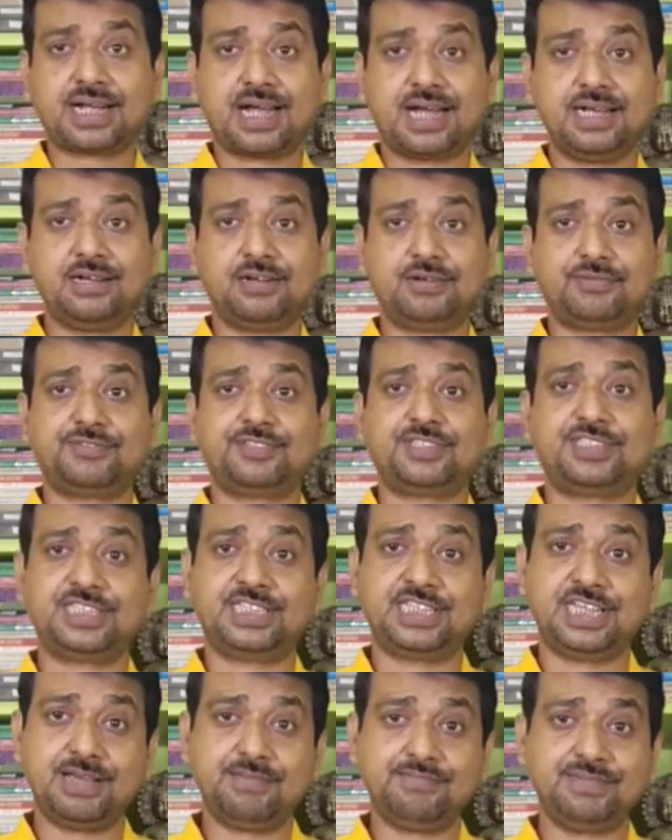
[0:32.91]
kind of
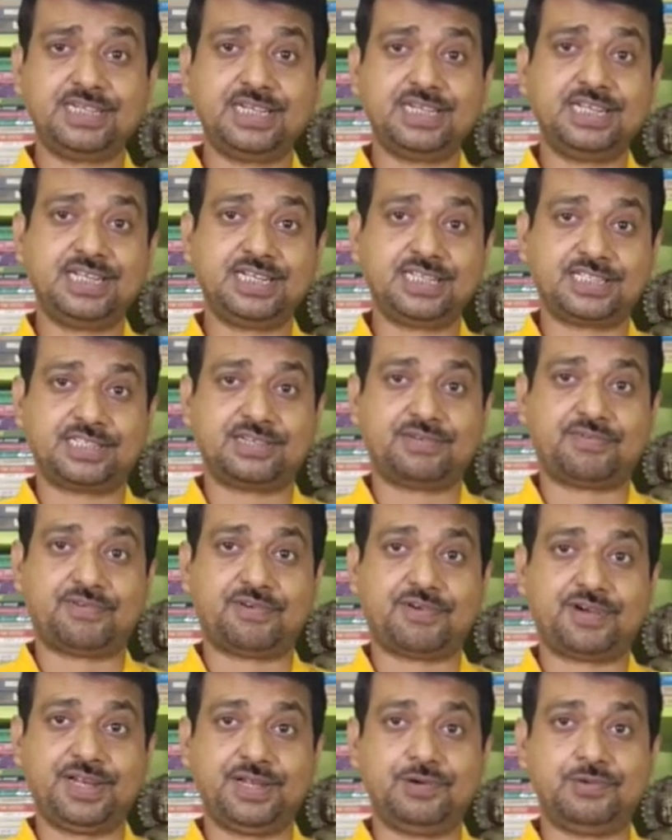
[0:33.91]
same dedication
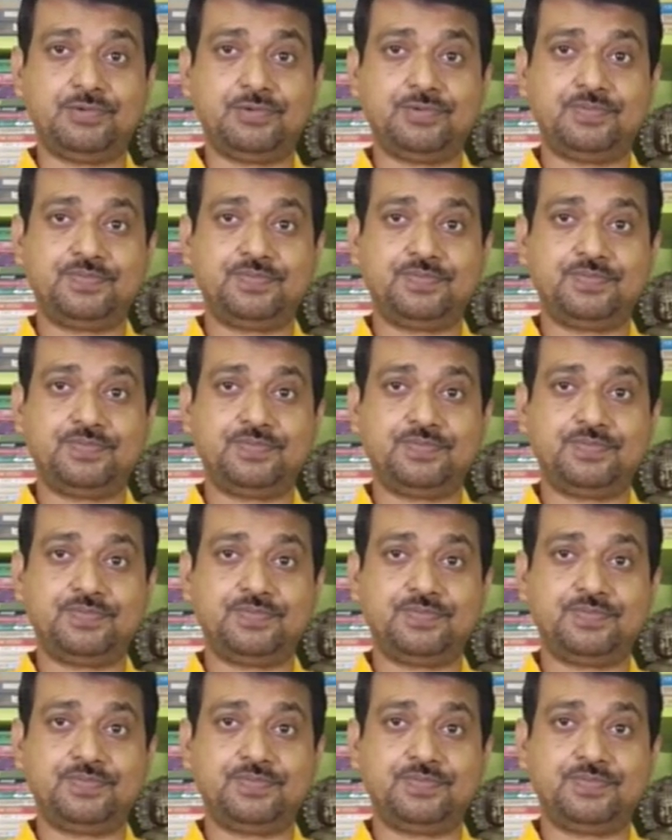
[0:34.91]
for you.